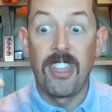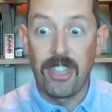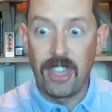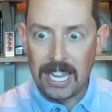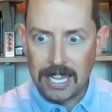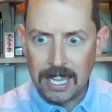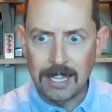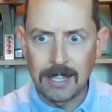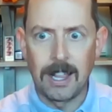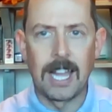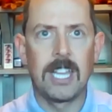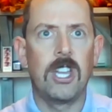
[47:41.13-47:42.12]
thinking
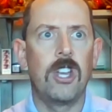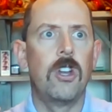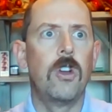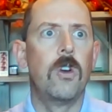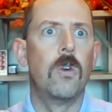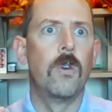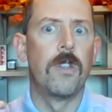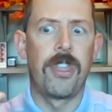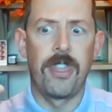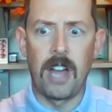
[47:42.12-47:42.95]
like you,